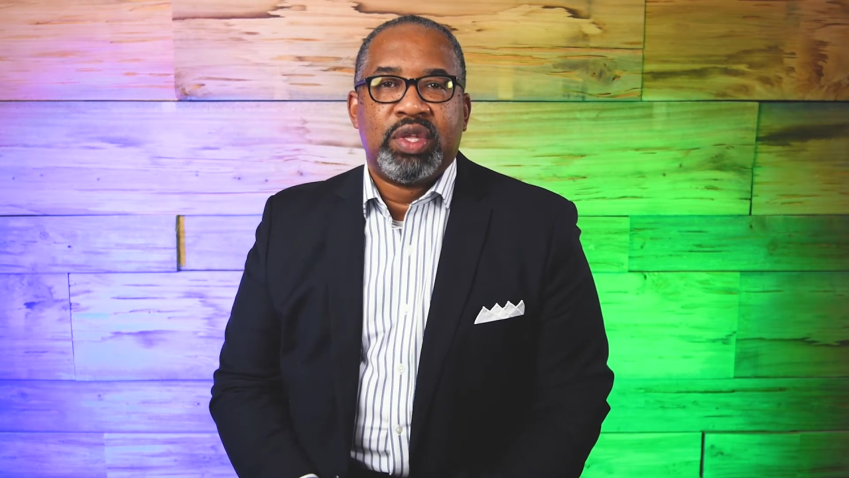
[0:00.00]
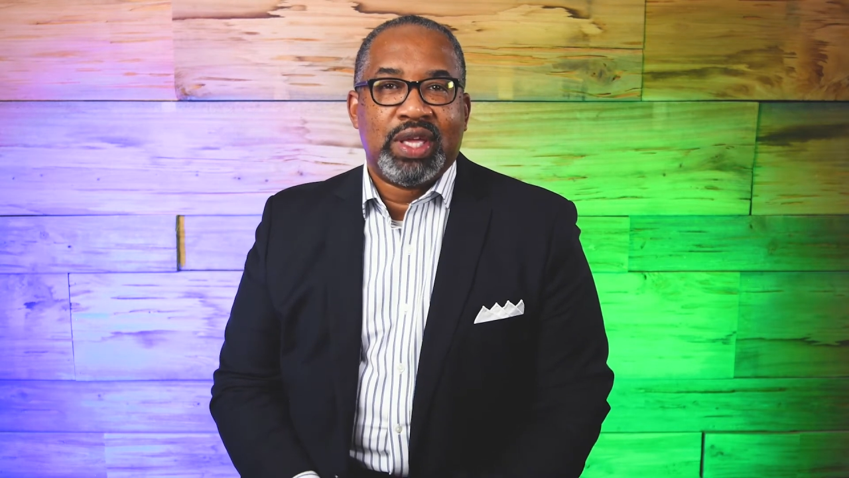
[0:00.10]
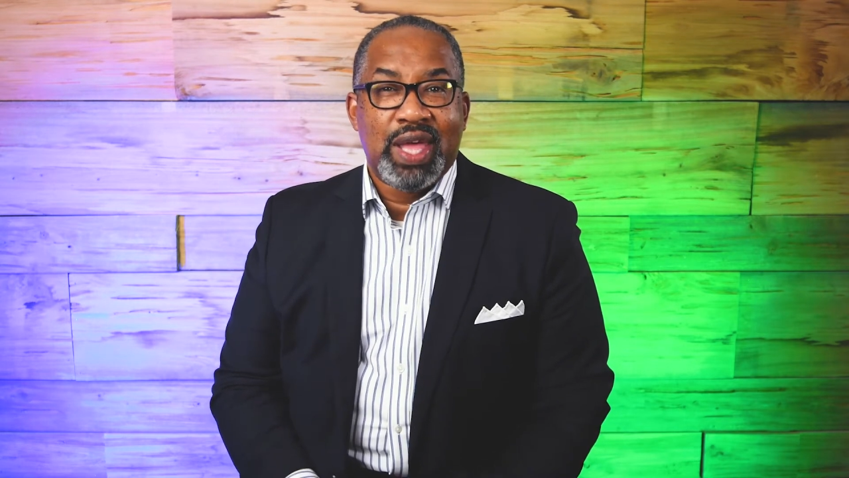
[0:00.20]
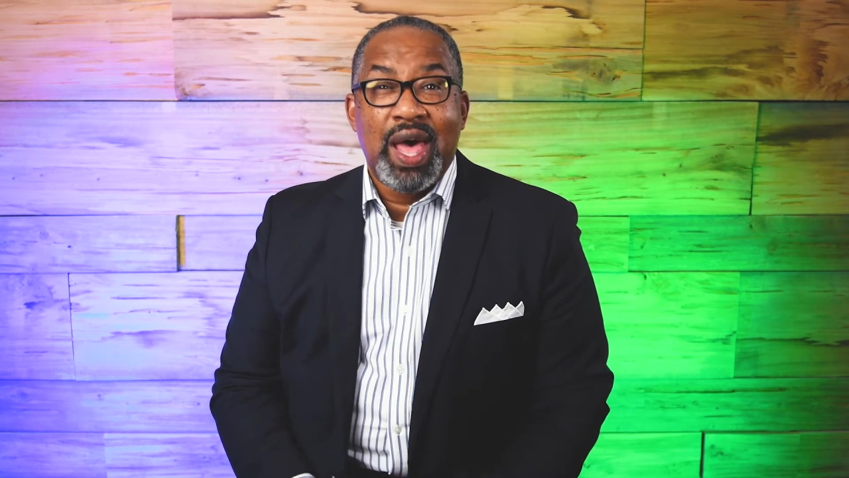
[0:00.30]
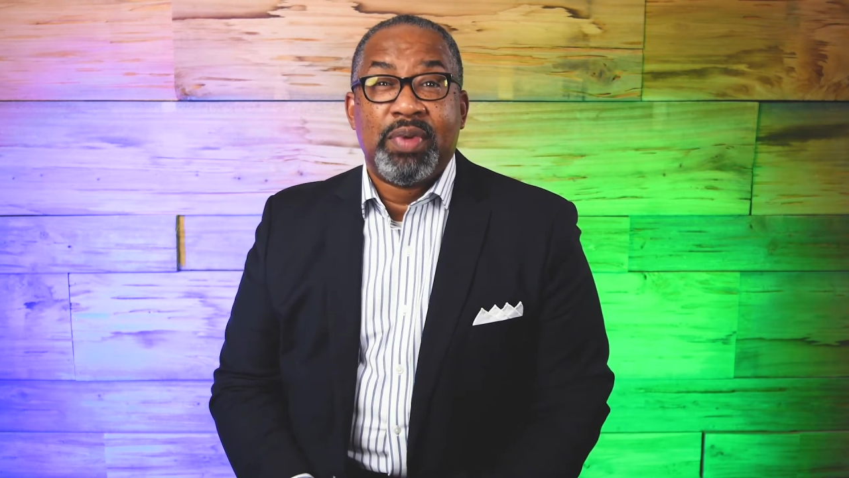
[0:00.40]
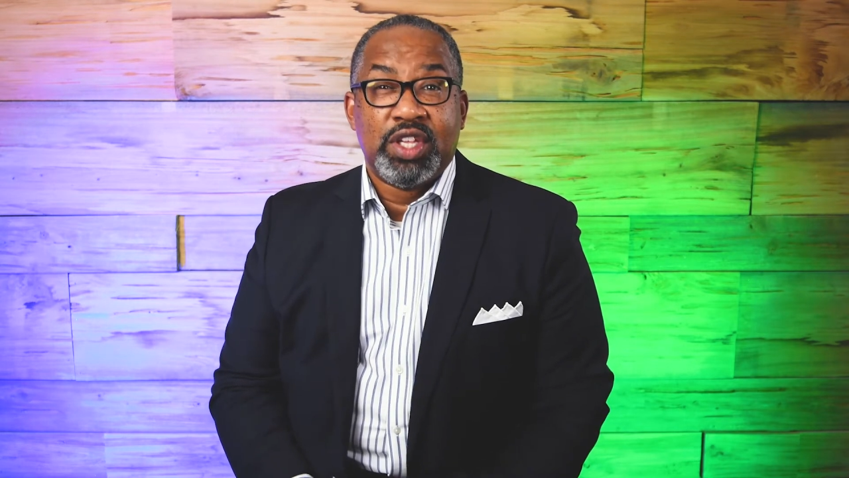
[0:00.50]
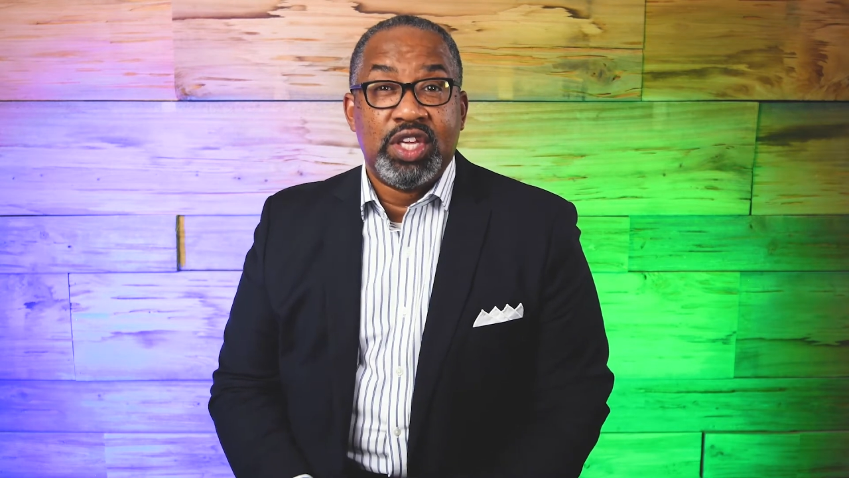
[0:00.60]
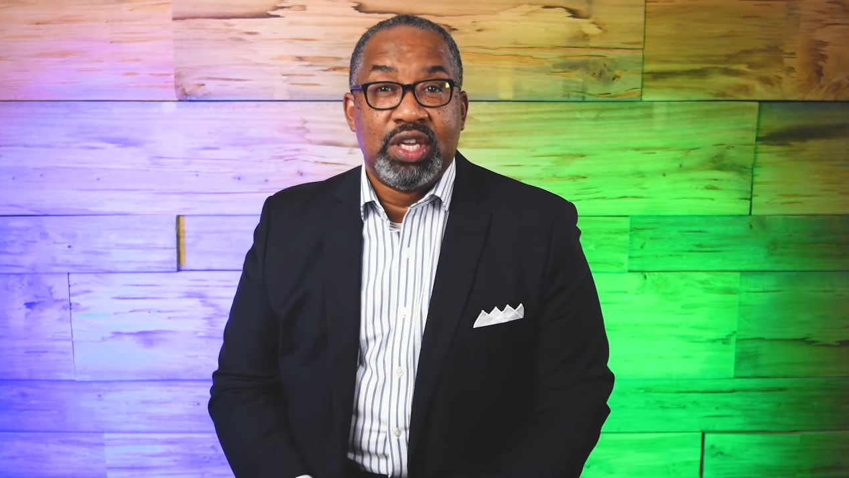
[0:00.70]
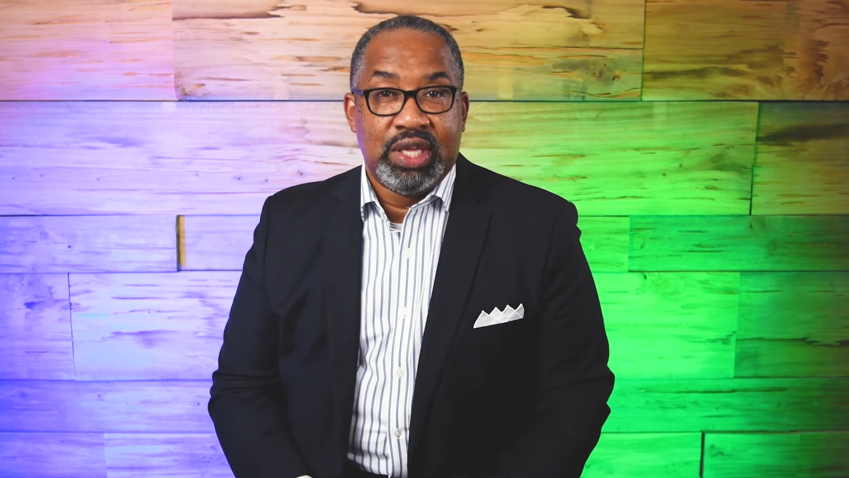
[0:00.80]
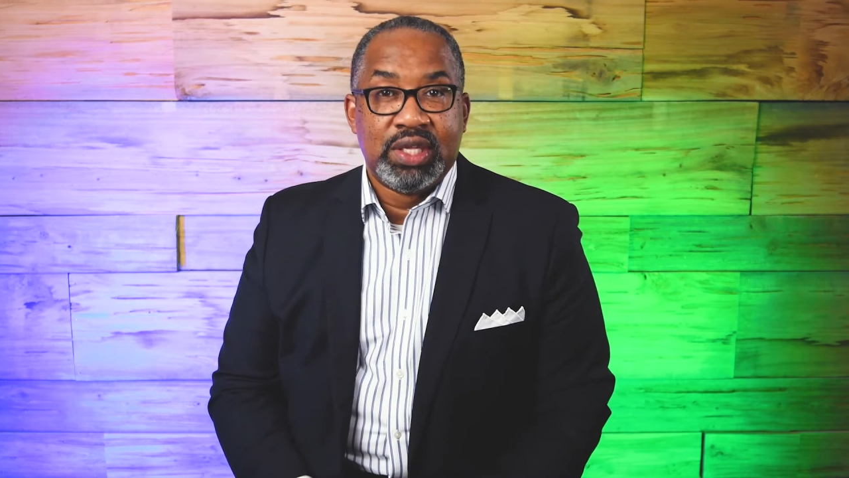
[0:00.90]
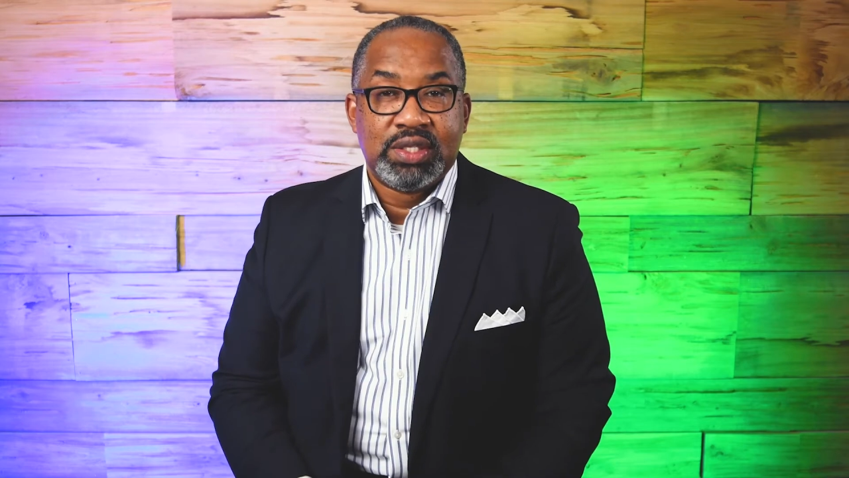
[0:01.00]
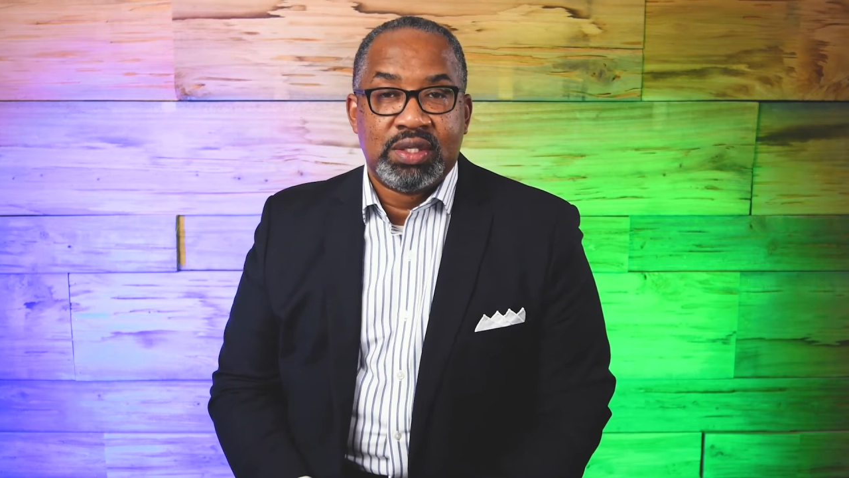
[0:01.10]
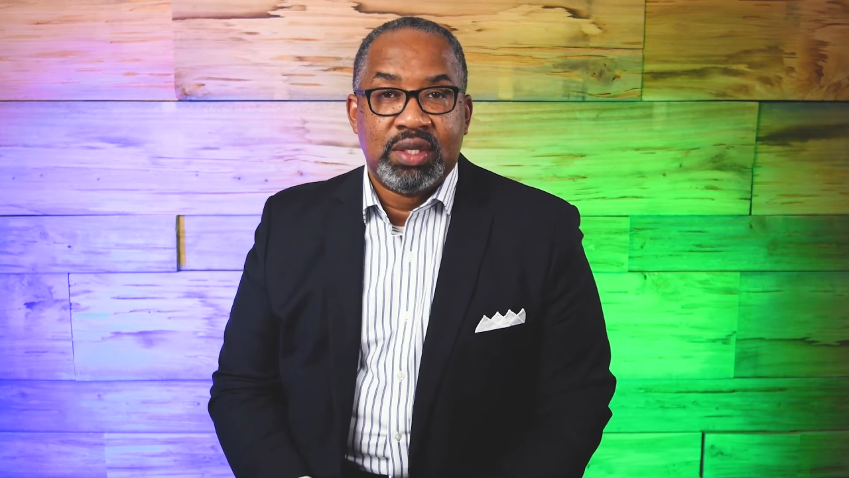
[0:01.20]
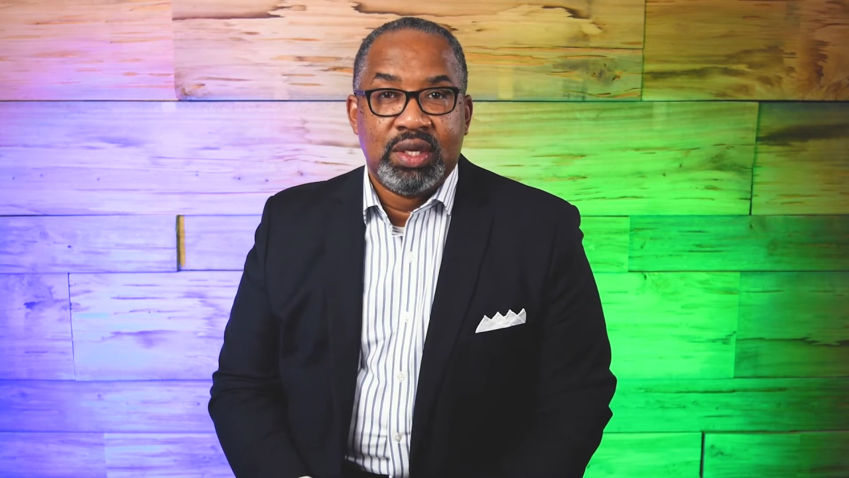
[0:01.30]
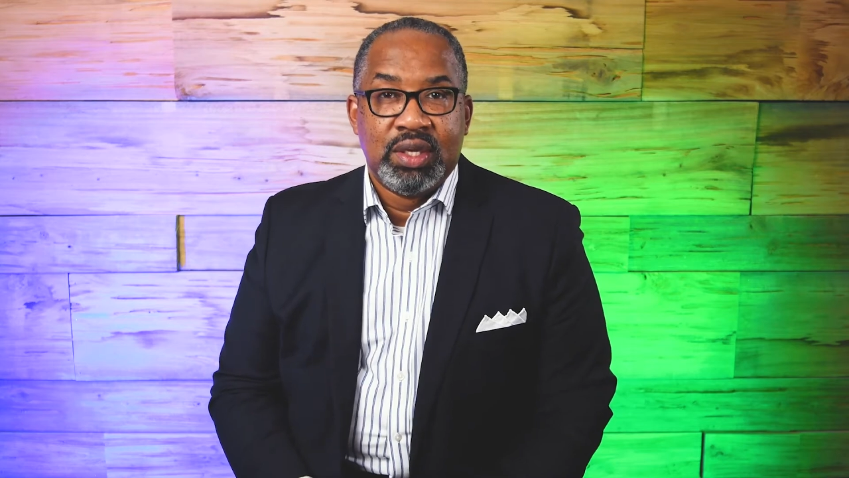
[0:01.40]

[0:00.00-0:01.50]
what the common good is.